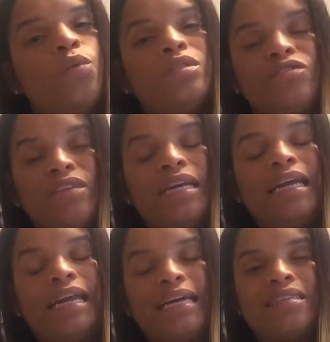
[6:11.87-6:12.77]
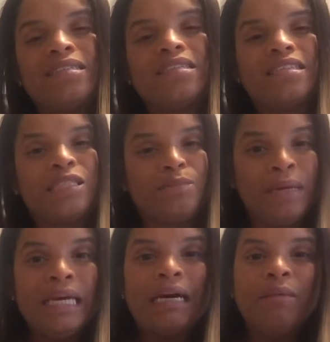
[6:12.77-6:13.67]
one really likes to
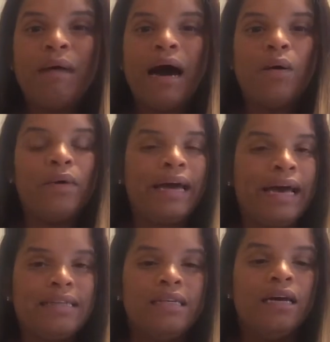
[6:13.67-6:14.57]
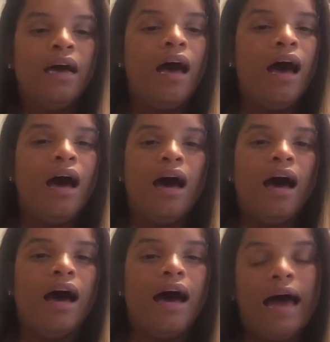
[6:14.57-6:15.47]
speak about. And
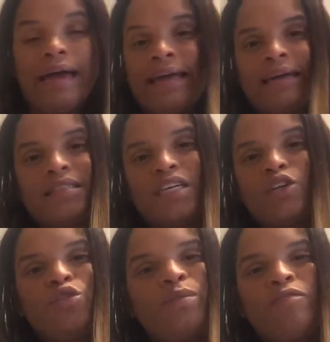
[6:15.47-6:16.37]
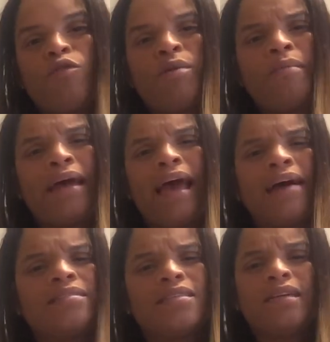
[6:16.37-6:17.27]
I can't tell you, before my
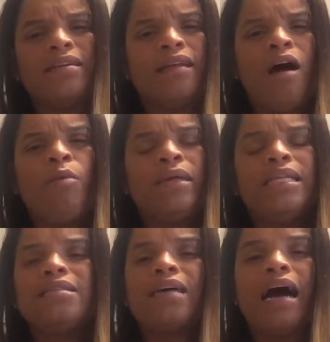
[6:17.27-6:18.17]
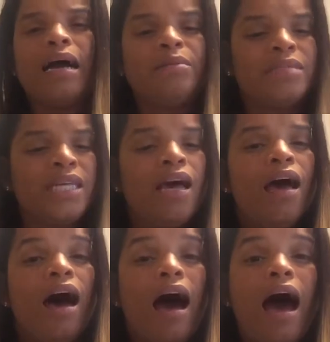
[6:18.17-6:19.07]
accident, how many times
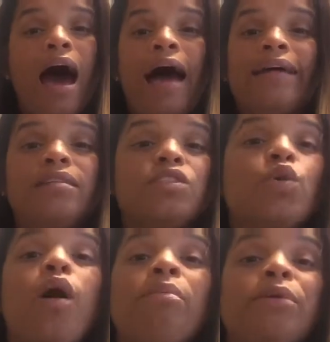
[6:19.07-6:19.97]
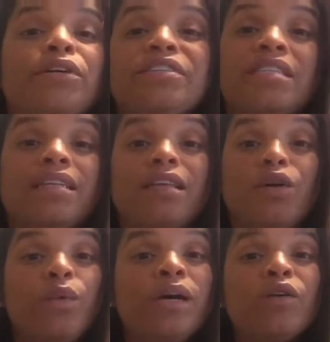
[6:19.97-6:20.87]
I saw a person in a
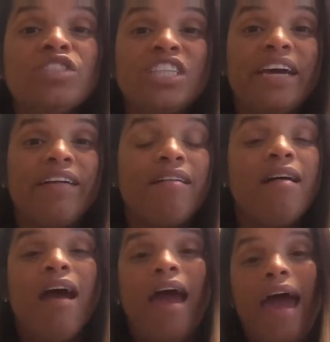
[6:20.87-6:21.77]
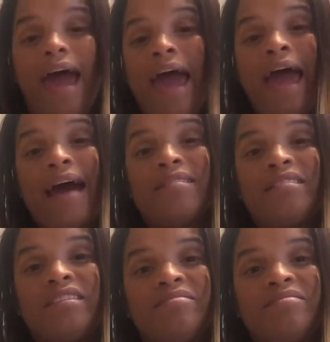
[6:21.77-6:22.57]
wheelchair and